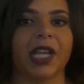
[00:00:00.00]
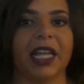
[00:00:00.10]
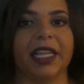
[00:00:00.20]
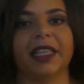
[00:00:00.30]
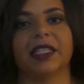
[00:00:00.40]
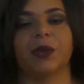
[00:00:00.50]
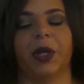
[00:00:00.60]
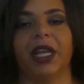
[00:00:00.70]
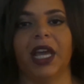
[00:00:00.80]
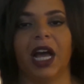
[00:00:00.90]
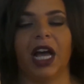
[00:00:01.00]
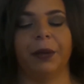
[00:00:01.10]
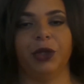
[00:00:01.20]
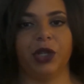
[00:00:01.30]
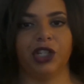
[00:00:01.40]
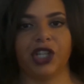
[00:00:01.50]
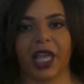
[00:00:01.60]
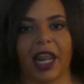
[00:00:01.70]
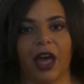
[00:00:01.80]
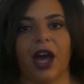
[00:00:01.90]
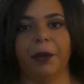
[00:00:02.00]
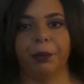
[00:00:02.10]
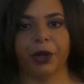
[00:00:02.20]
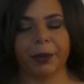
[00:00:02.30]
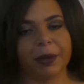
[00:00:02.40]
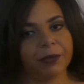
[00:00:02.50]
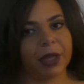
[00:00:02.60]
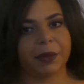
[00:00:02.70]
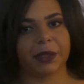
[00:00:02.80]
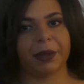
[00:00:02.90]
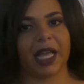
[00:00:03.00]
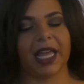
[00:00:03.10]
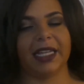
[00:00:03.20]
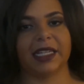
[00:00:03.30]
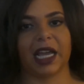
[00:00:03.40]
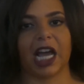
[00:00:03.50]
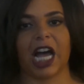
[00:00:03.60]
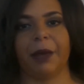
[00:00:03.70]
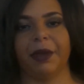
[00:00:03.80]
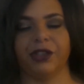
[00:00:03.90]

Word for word: I like this one. Um, you can check it out on premiumvapesupply.com.